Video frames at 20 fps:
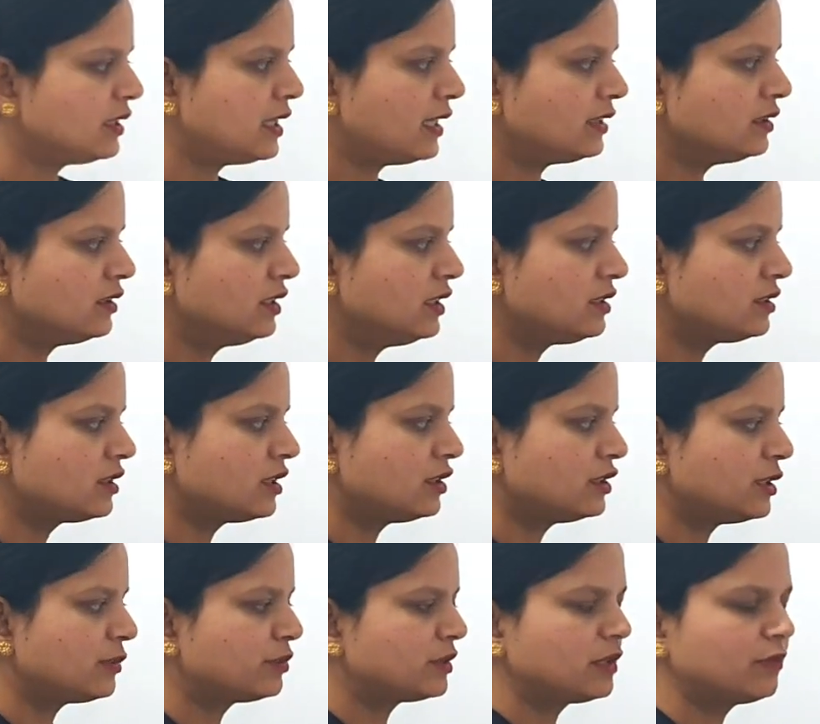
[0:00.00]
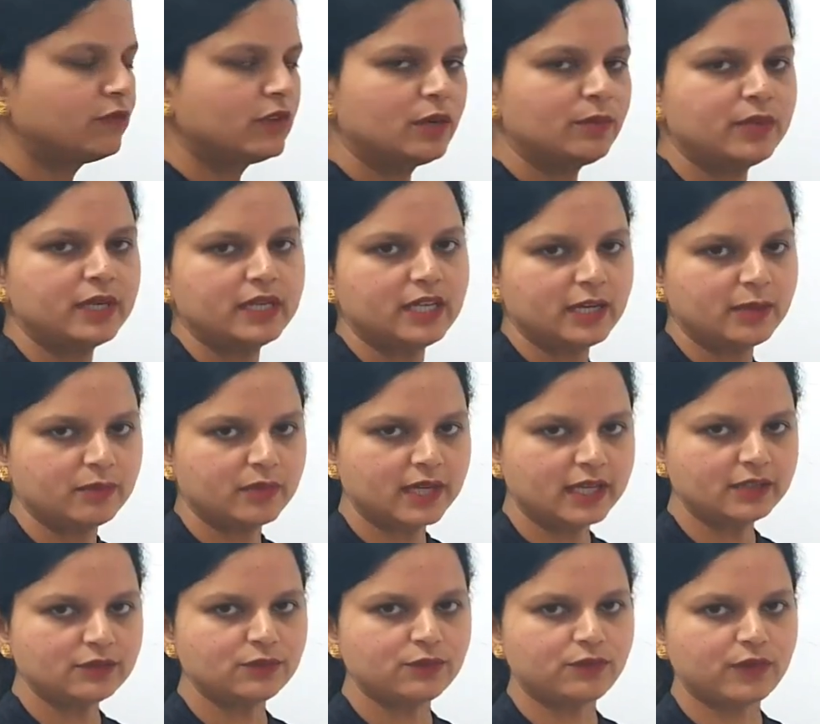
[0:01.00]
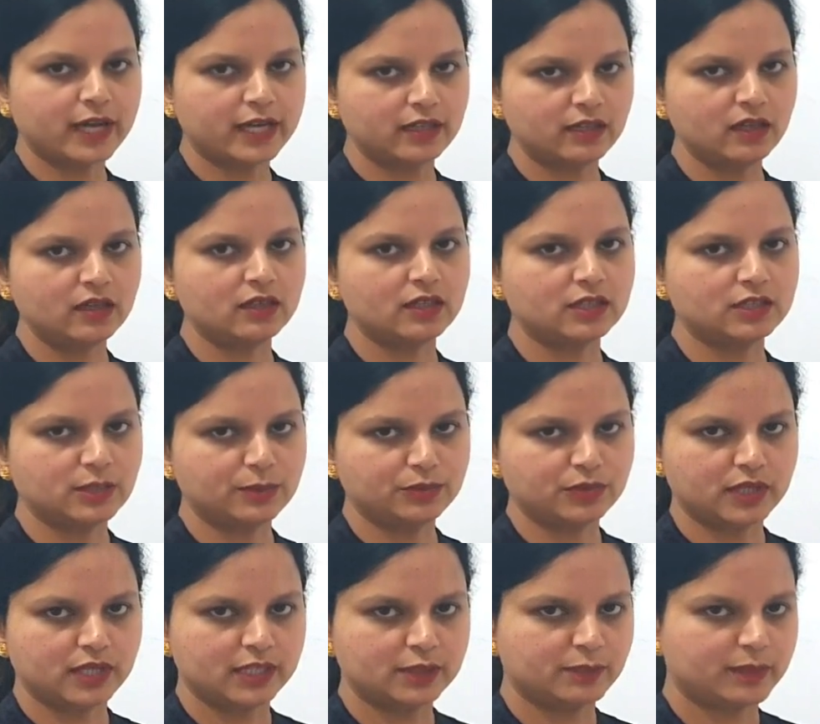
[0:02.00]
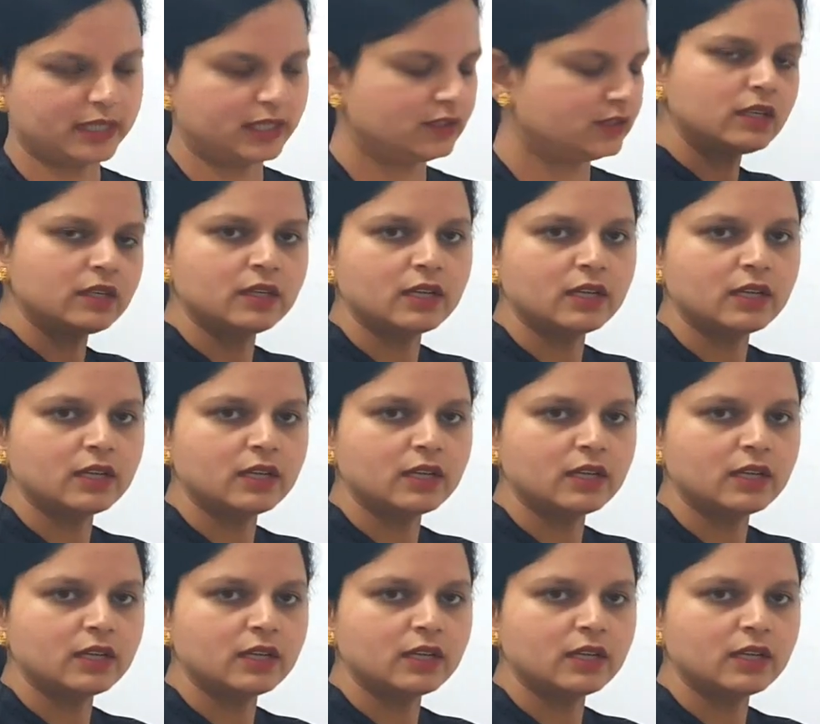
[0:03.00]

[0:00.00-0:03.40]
Then this consumption will be deemed as final consumption expenditure.